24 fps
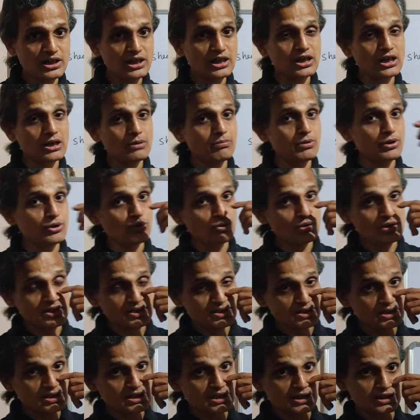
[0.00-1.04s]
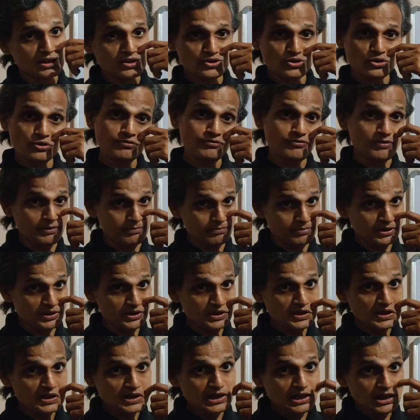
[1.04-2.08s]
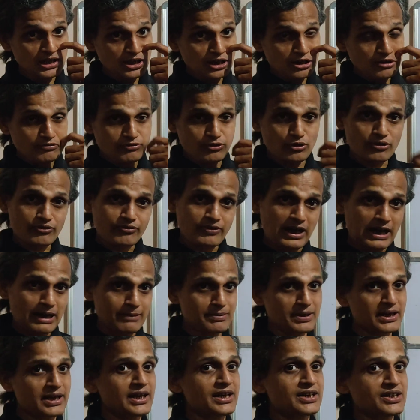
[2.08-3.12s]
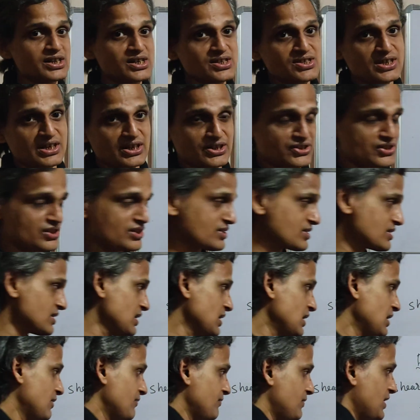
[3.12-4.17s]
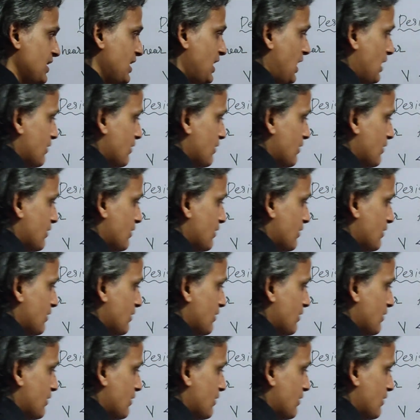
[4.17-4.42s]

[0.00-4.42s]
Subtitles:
TW is the thickness of web. For fabricated sections, we